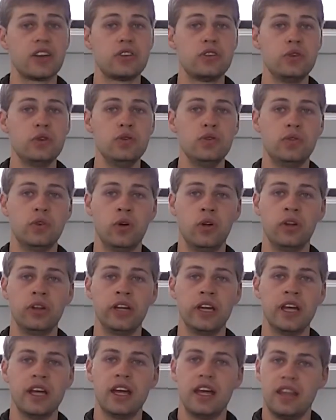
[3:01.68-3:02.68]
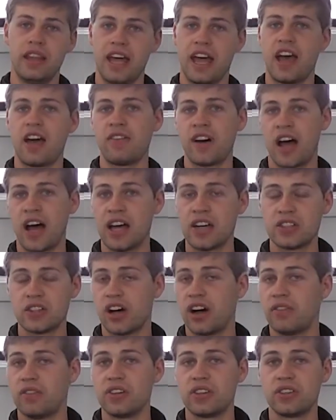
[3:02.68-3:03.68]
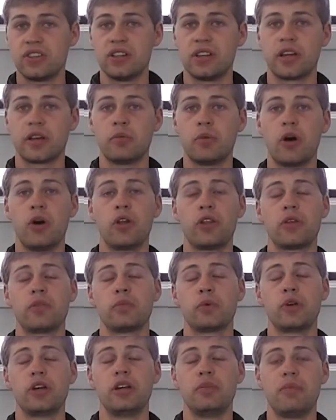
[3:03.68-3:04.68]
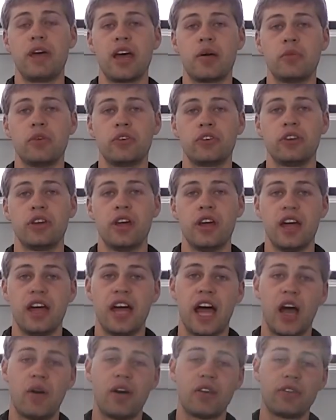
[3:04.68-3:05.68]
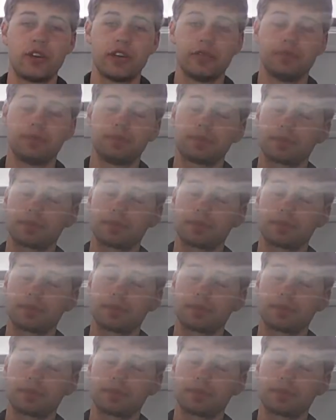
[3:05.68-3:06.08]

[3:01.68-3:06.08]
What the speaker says: of twofold. They have eyes, obviously, like other marine mammals. However,